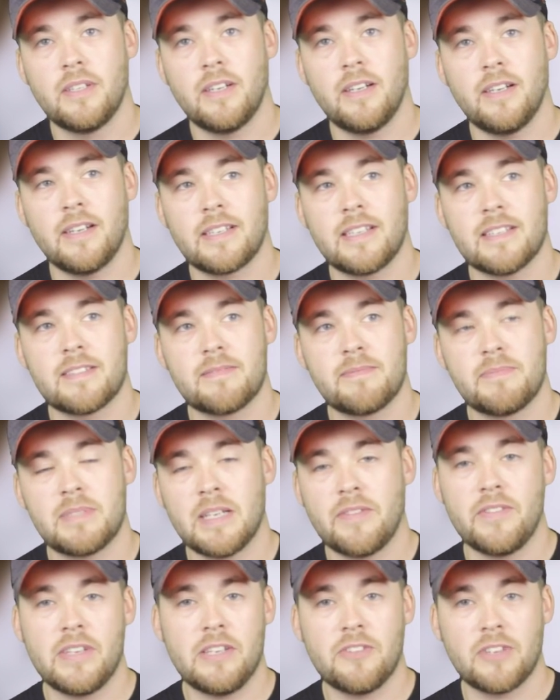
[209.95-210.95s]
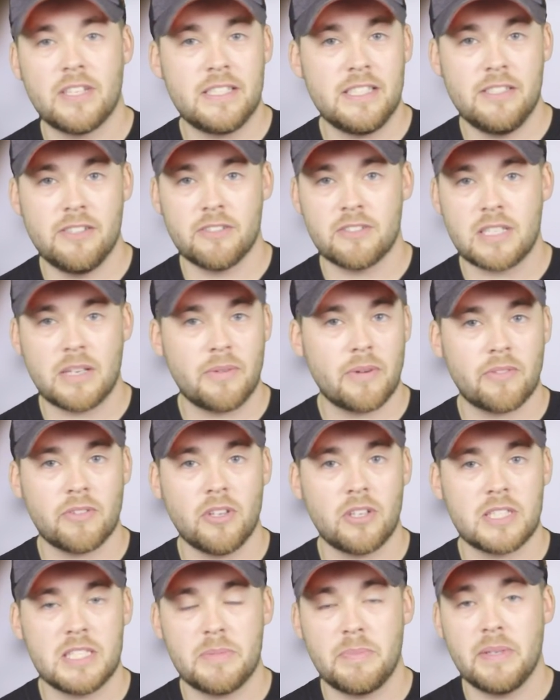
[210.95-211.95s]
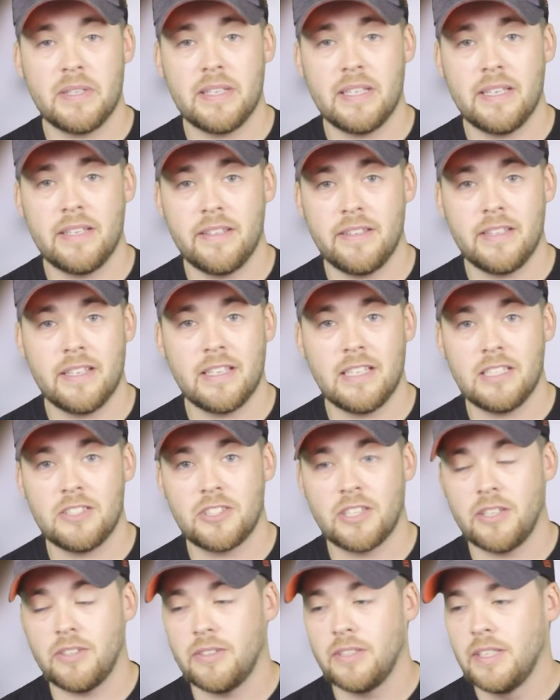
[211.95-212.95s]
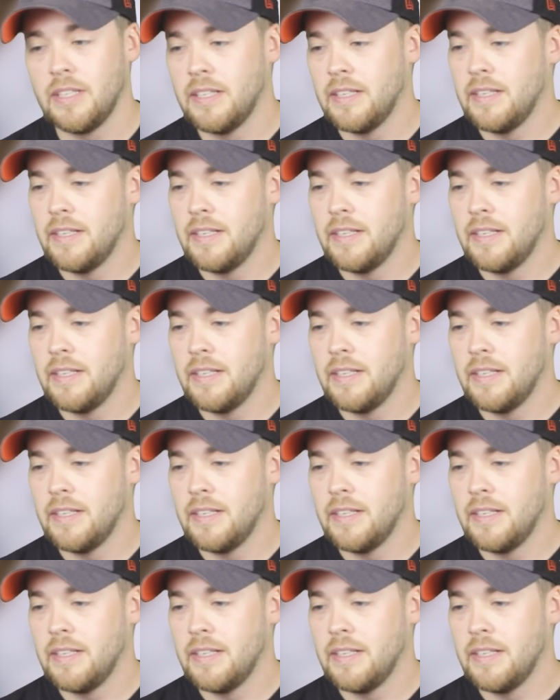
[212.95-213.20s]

uh, I guess 17 or 18 years, however long he's been in the NHL.